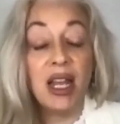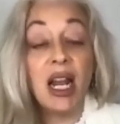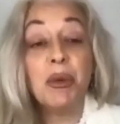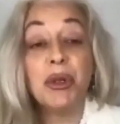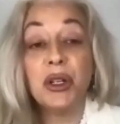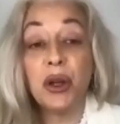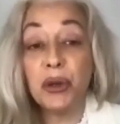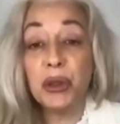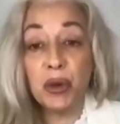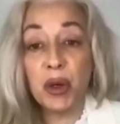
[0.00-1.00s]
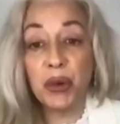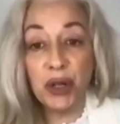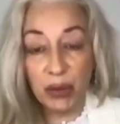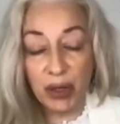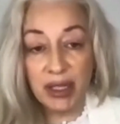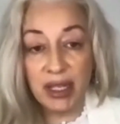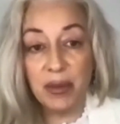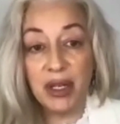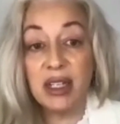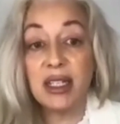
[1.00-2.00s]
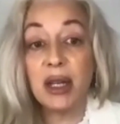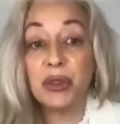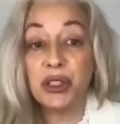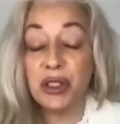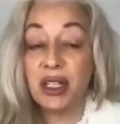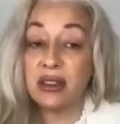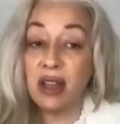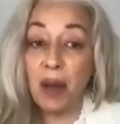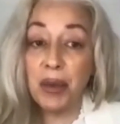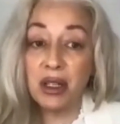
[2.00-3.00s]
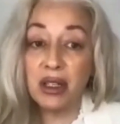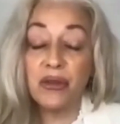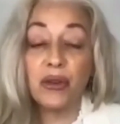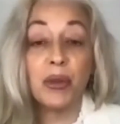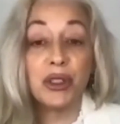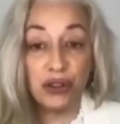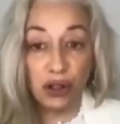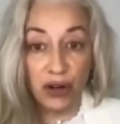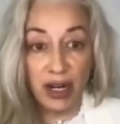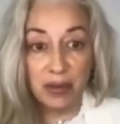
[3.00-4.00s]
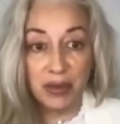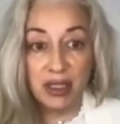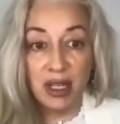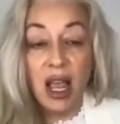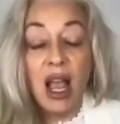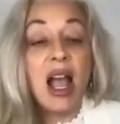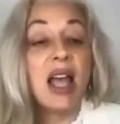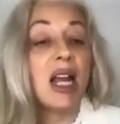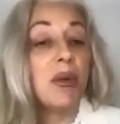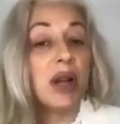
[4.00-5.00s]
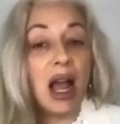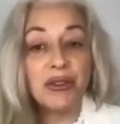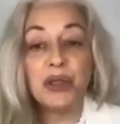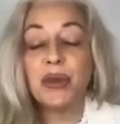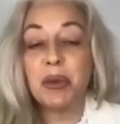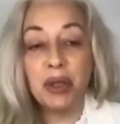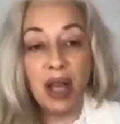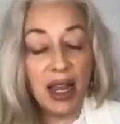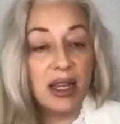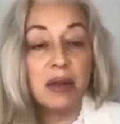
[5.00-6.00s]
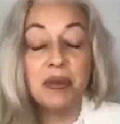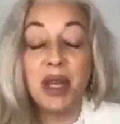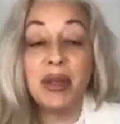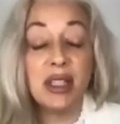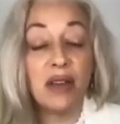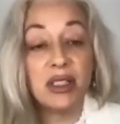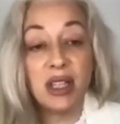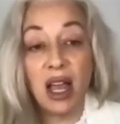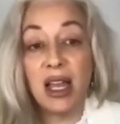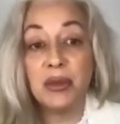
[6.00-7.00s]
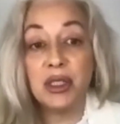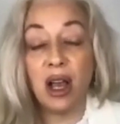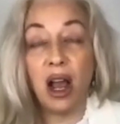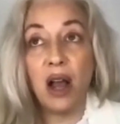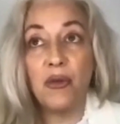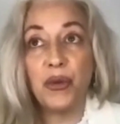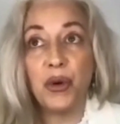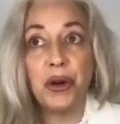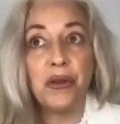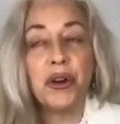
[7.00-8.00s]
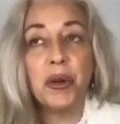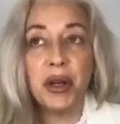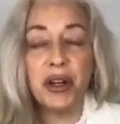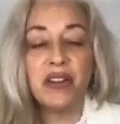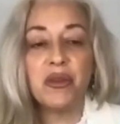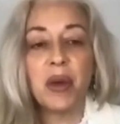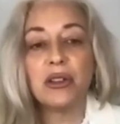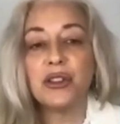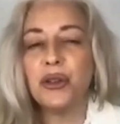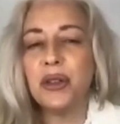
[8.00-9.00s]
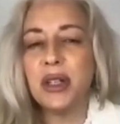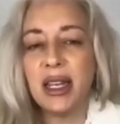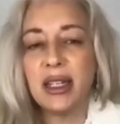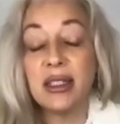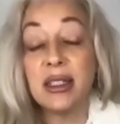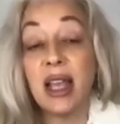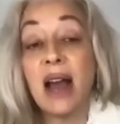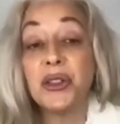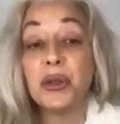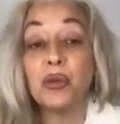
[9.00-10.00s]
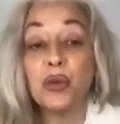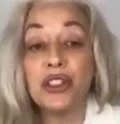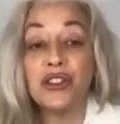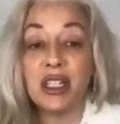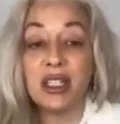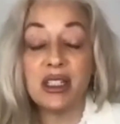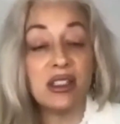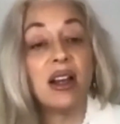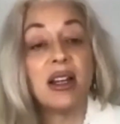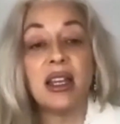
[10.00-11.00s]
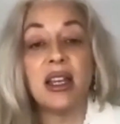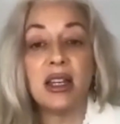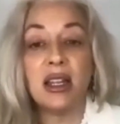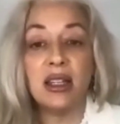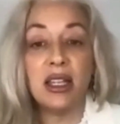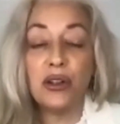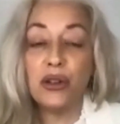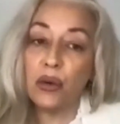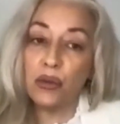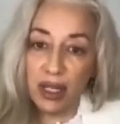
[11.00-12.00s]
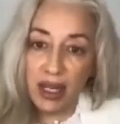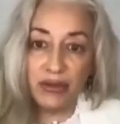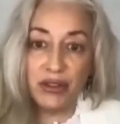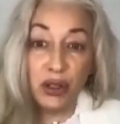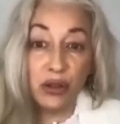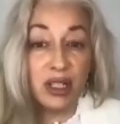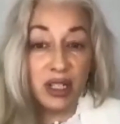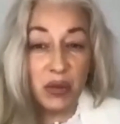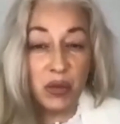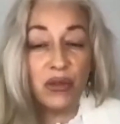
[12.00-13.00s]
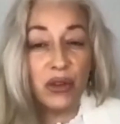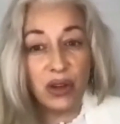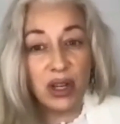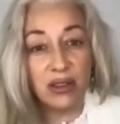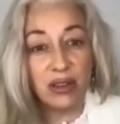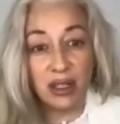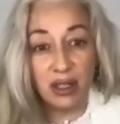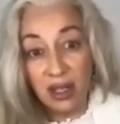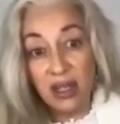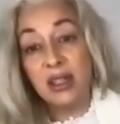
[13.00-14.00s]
And I would go through it pretty quickly, because I was using it topically for menstrual cramps, and I would have to reapply it maybe seven times um, or over a period of about two days, after which it sunk in. And then you don't really have to use it anymore for the rest of the,